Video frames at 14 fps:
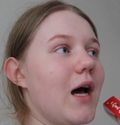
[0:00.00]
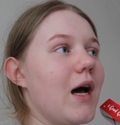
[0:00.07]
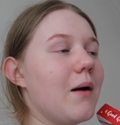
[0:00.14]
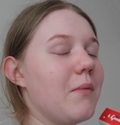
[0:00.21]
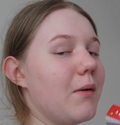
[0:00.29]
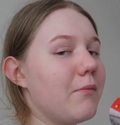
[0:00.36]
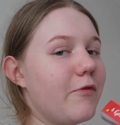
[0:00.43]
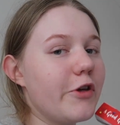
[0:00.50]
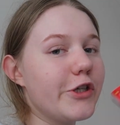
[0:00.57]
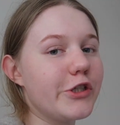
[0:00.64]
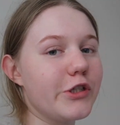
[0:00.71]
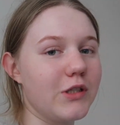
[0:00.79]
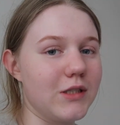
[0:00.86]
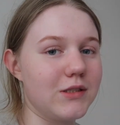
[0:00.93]
I'm
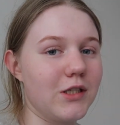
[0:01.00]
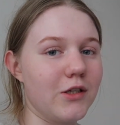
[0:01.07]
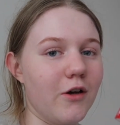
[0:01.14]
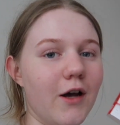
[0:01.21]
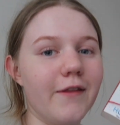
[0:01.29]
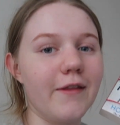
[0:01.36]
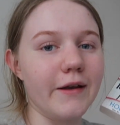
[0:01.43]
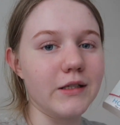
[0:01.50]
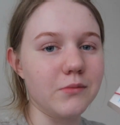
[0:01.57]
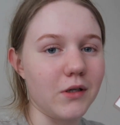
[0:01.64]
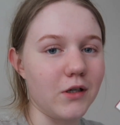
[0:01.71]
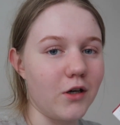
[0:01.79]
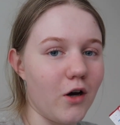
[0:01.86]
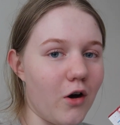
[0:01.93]
finishing this tonight, that is my
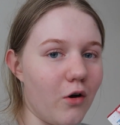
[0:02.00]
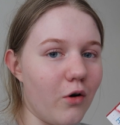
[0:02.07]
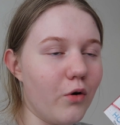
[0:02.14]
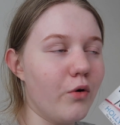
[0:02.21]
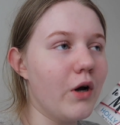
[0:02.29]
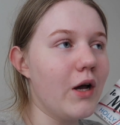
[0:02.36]
goal.